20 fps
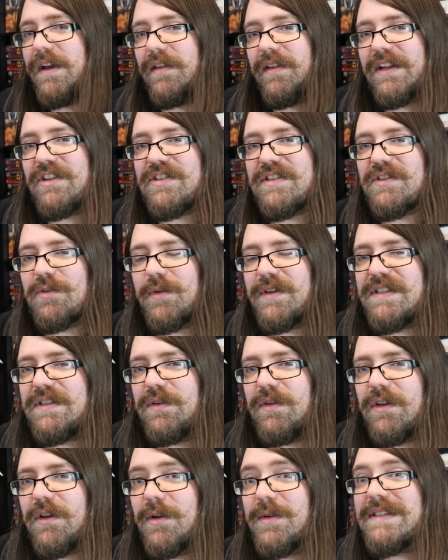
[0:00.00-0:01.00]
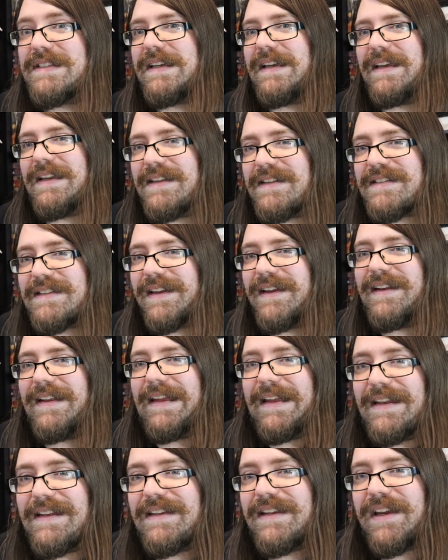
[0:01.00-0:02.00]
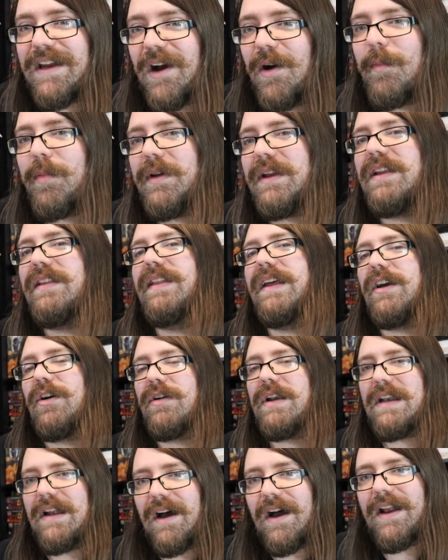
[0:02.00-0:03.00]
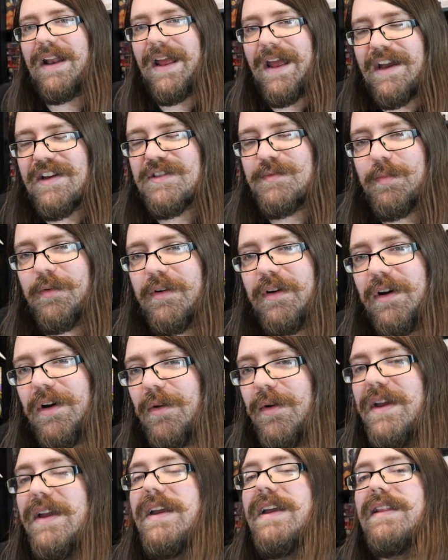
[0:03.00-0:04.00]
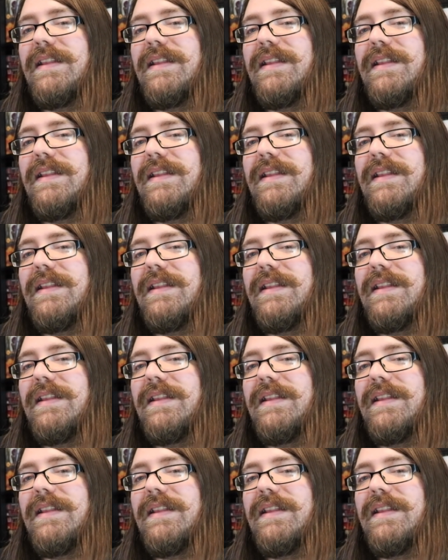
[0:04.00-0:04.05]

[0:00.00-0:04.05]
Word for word: Legend Story Studios is an indie company. They are not Hasbro.